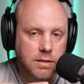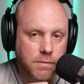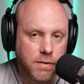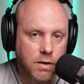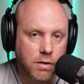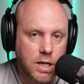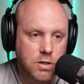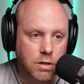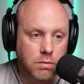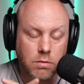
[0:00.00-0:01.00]
the
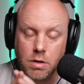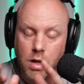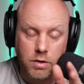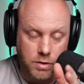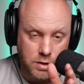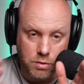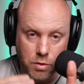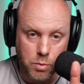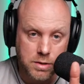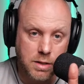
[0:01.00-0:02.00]
Federation. These are all the
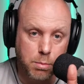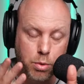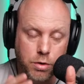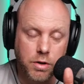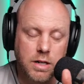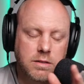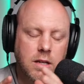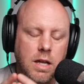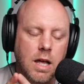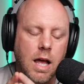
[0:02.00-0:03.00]
ones that border us.
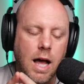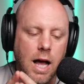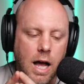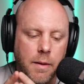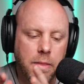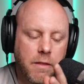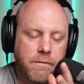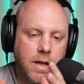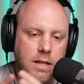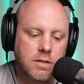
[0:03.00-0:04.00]
The
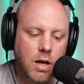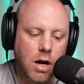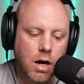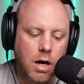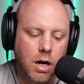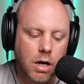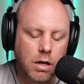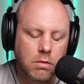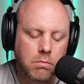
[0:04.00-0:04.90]
Feds are